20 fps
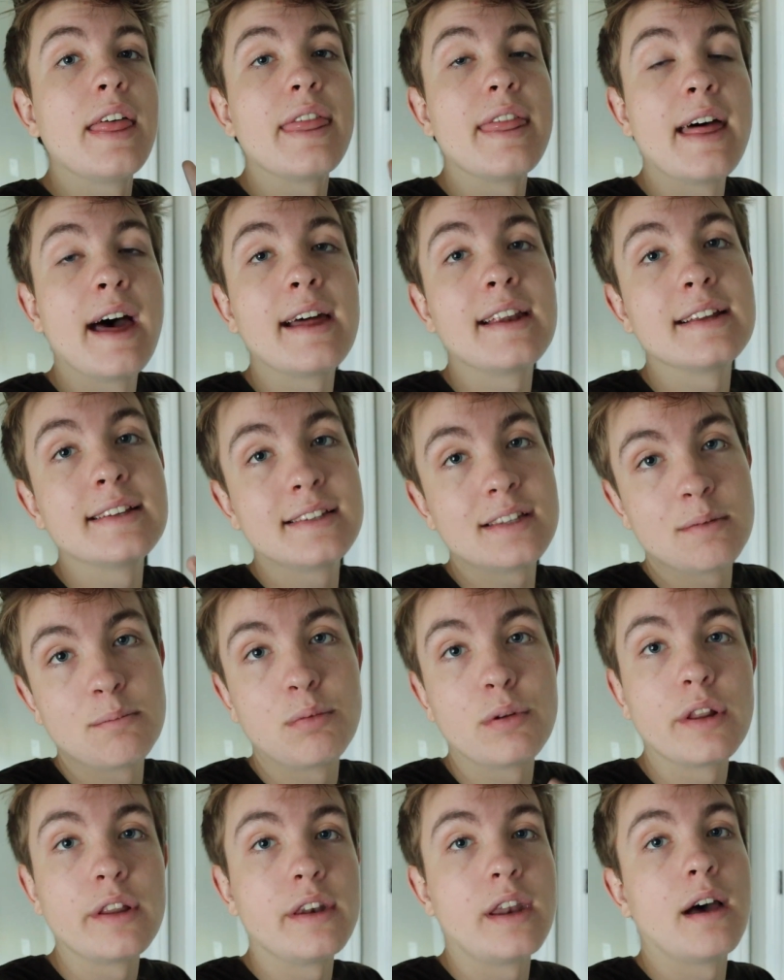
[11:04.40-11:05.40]
That is
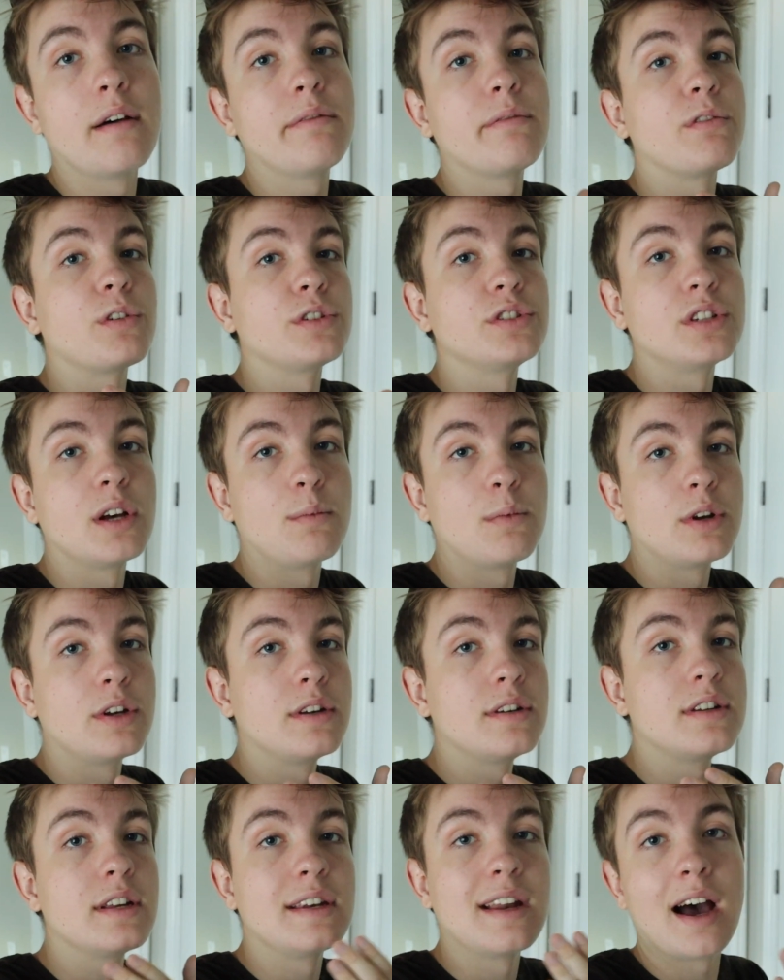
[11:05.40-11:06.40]
simple enough for someone
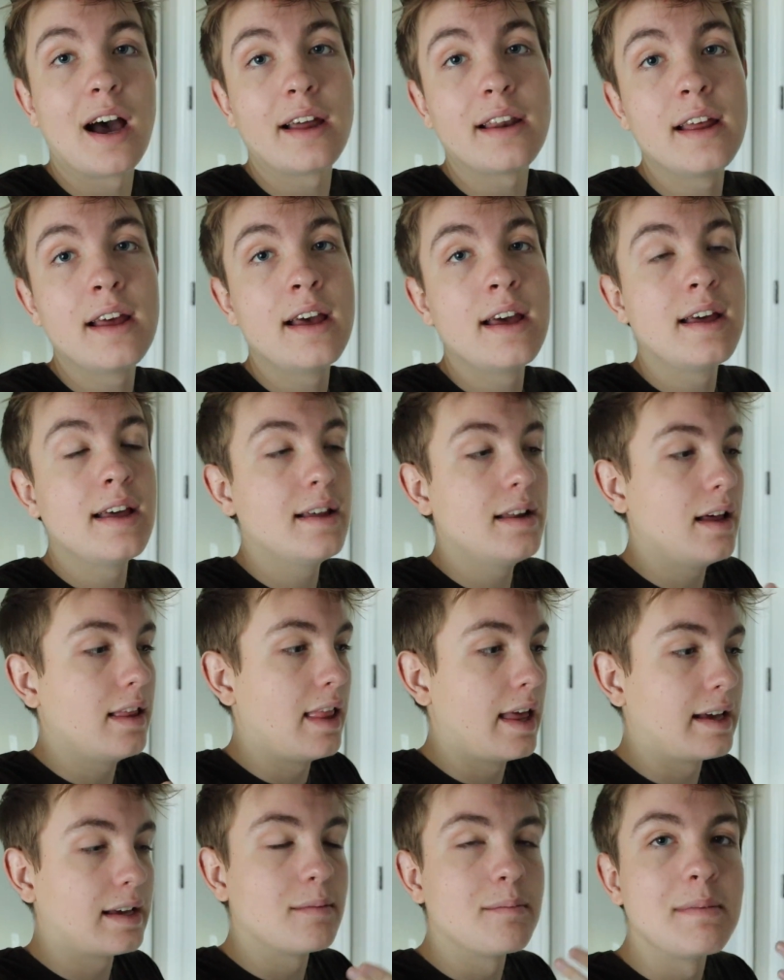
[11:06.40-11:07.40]
to not
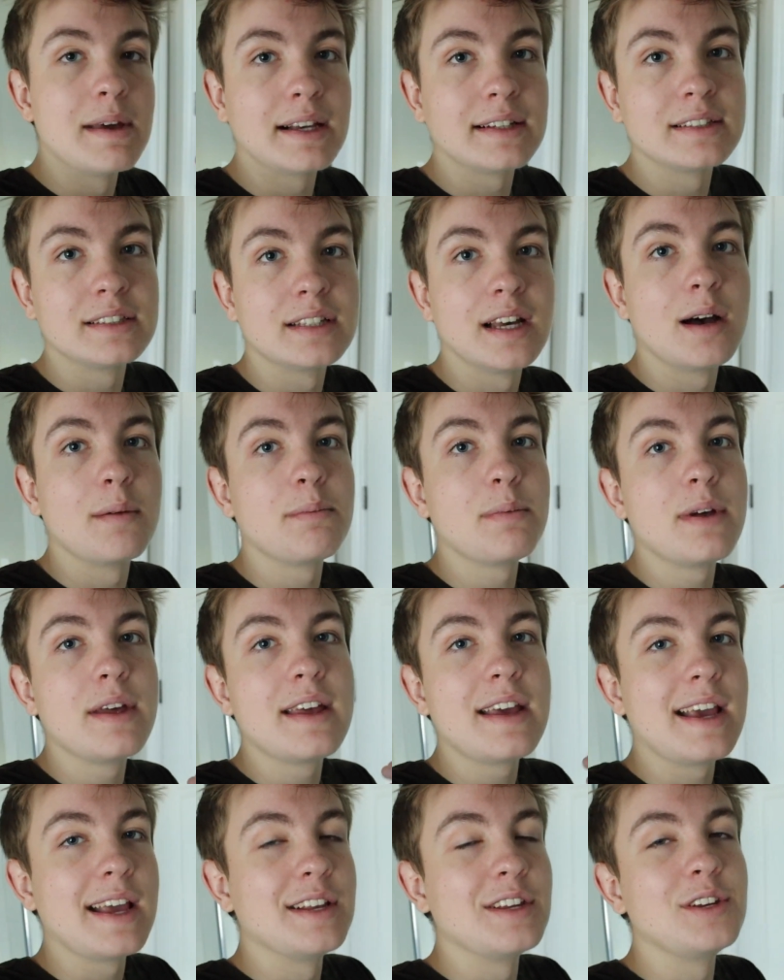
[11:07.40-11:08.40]
like mix up,
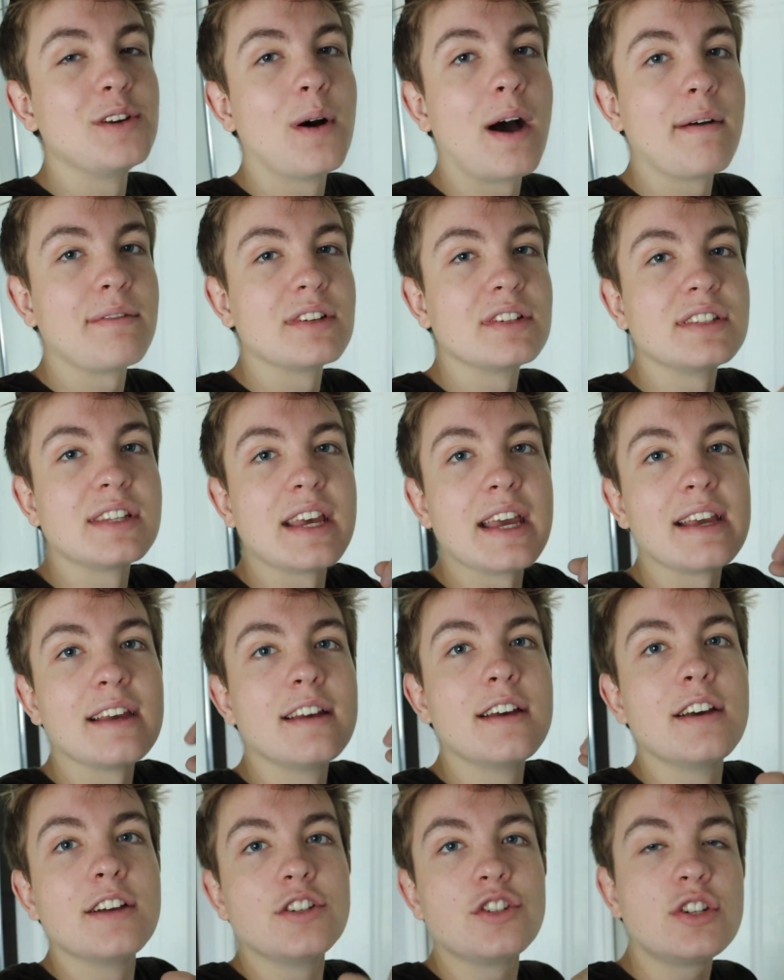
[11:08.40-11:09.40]
and you don't have to say,
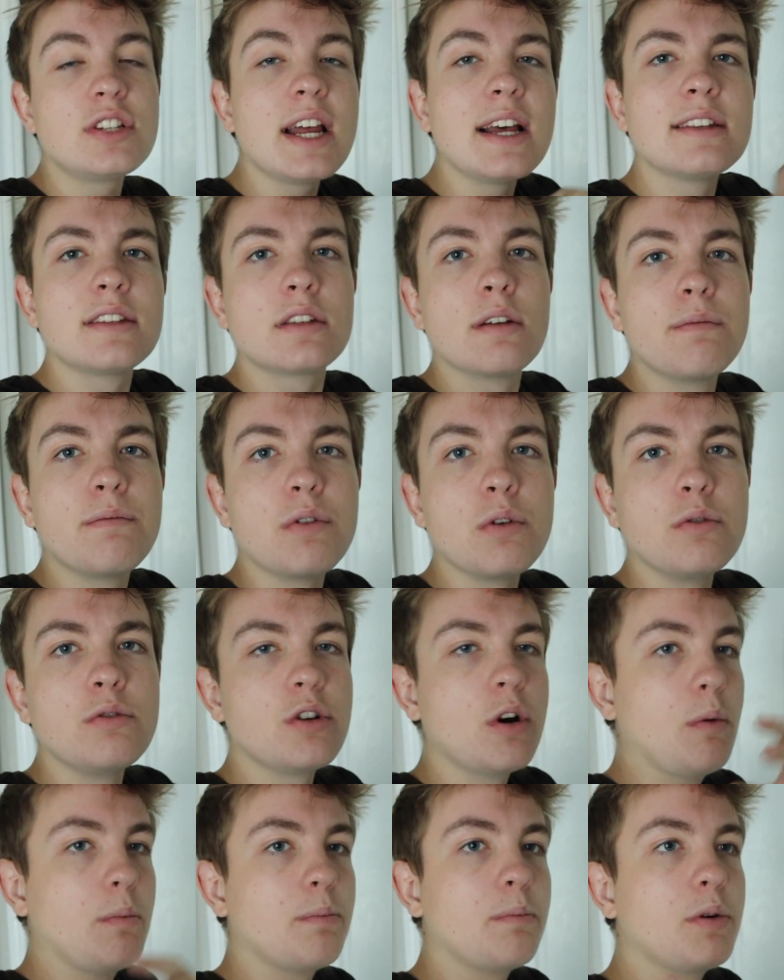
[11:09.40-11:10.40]
just add some food,
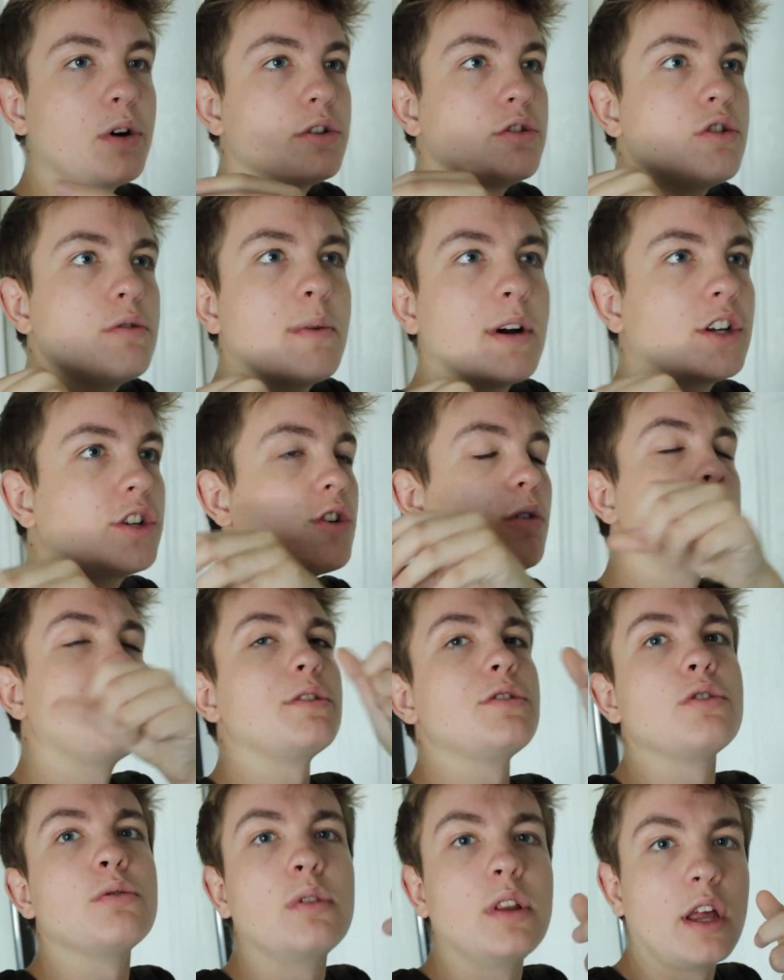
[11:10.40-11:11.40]
don't put too much, don't
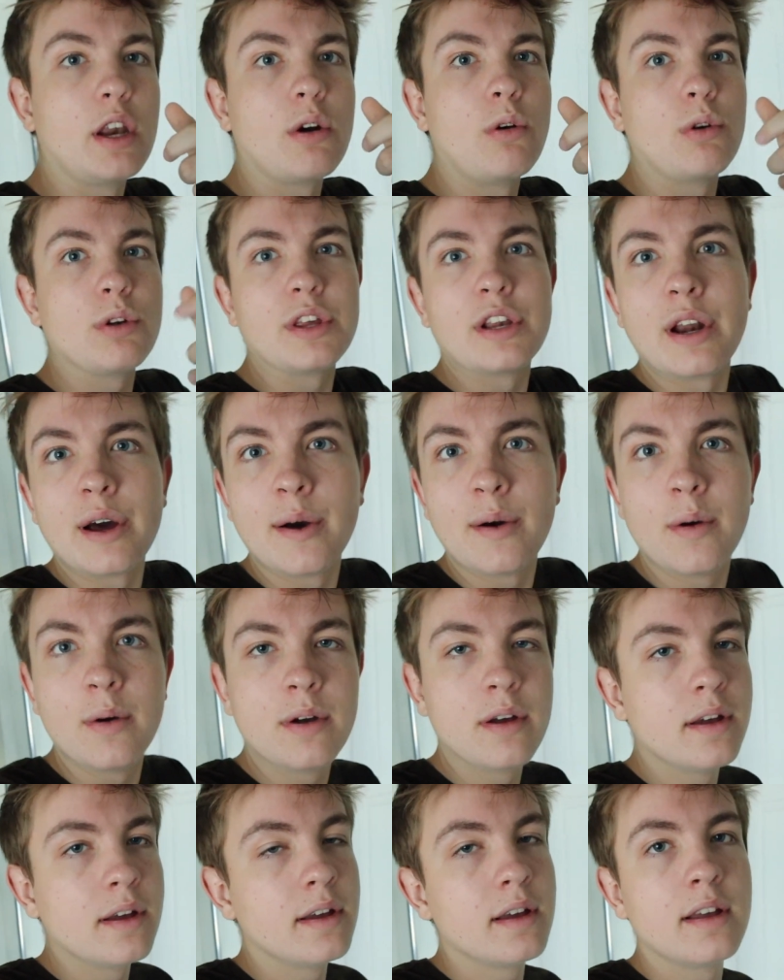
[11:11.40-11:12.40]
put too little, you know.
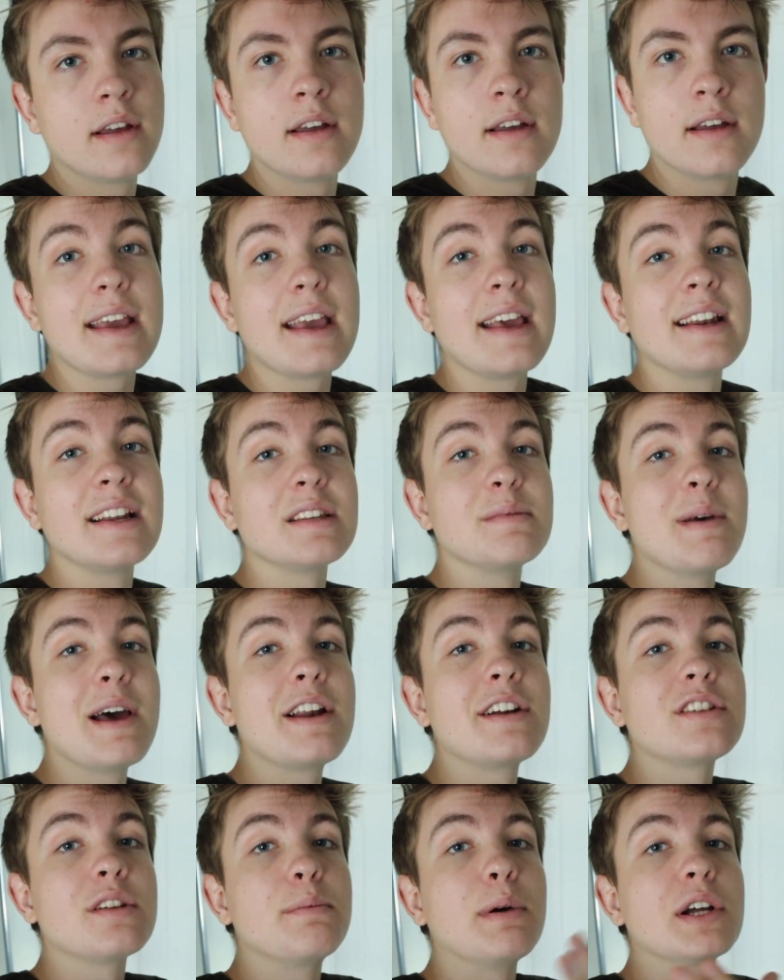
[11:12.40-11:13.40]
And it's
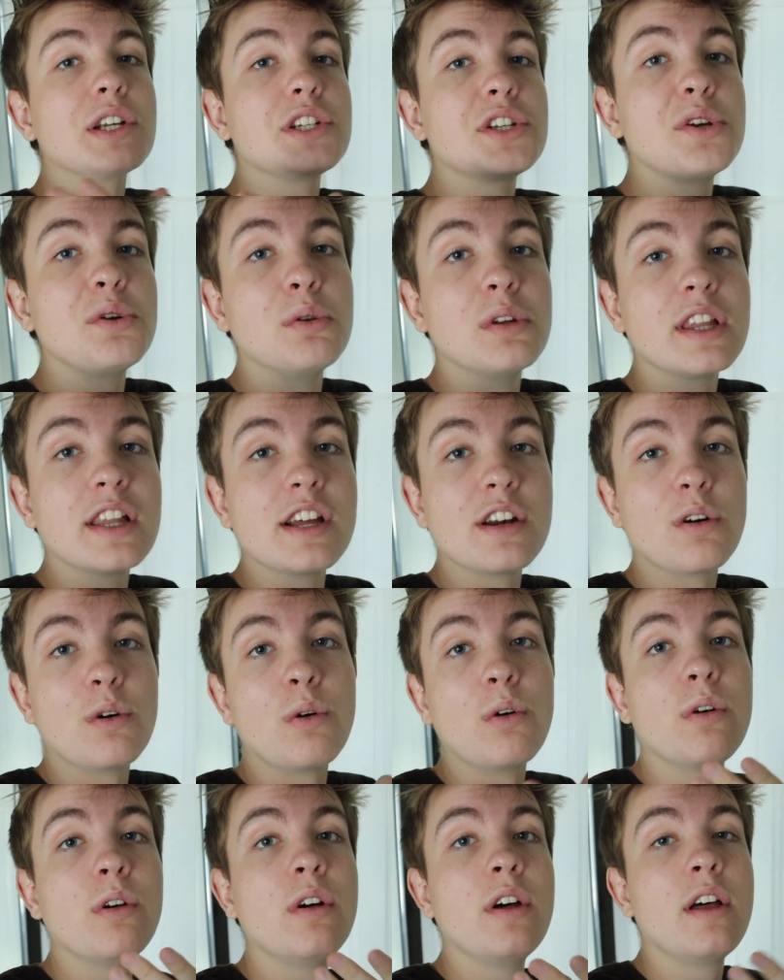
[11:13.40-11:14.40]
better to put too
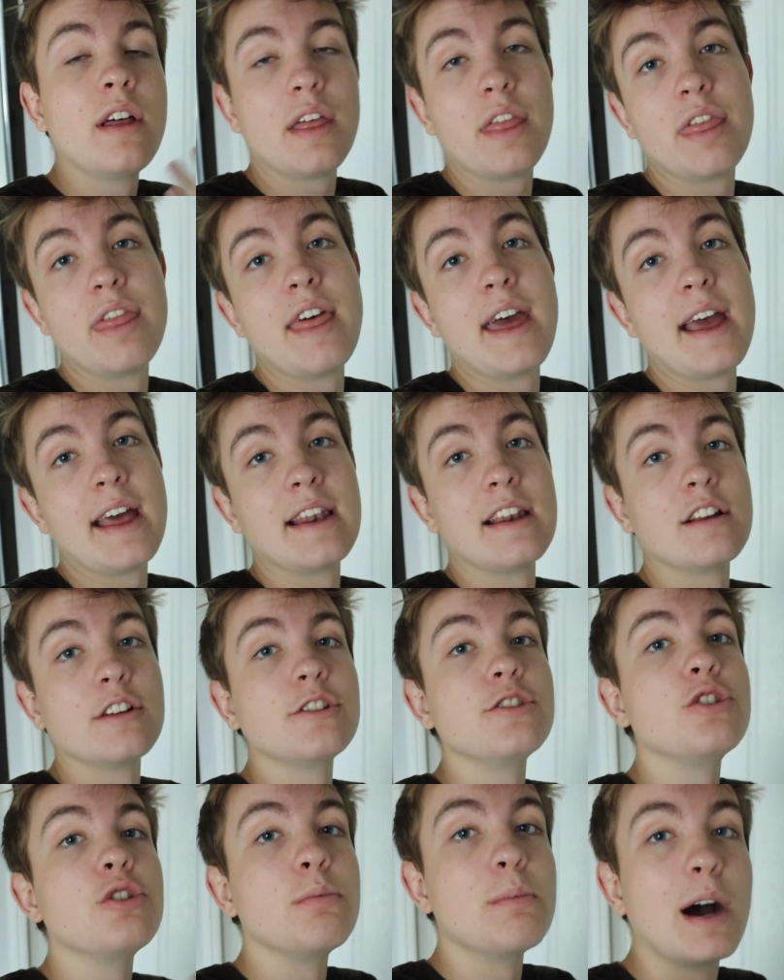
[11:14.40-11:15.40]
little than
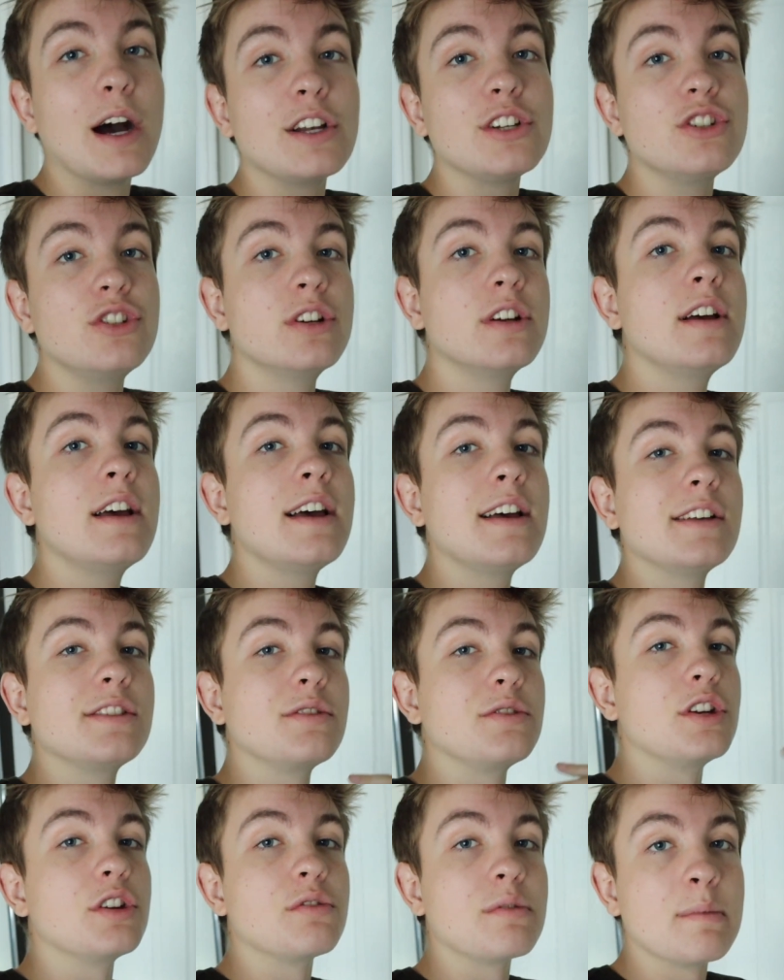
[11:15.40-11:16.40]
too much.
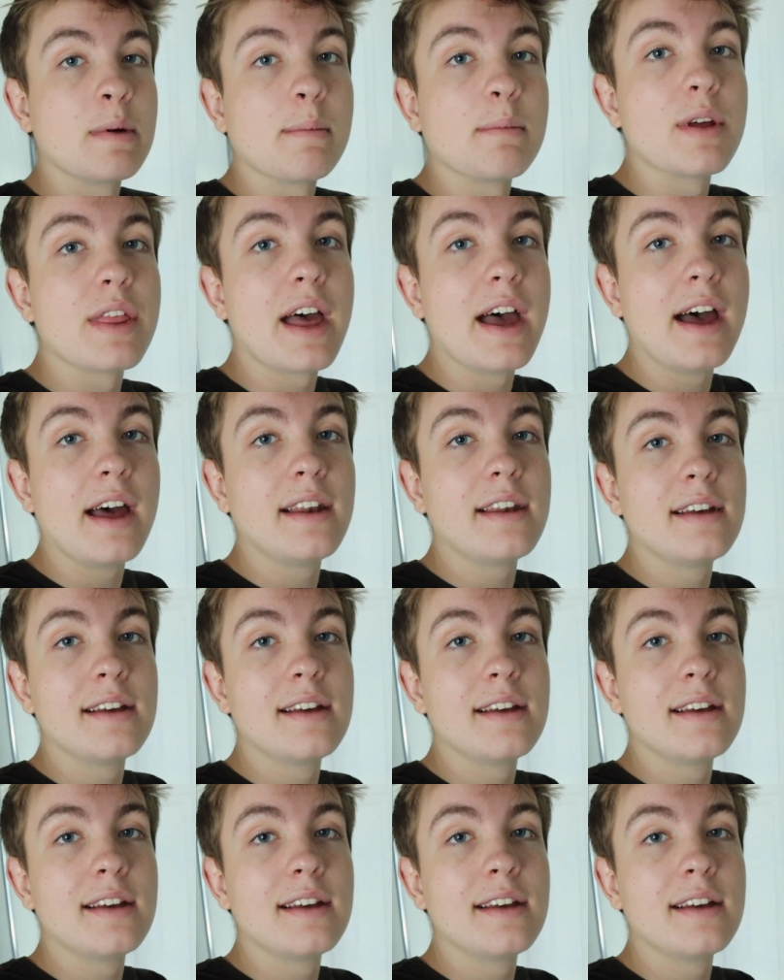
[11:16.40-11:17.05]
So just remember that.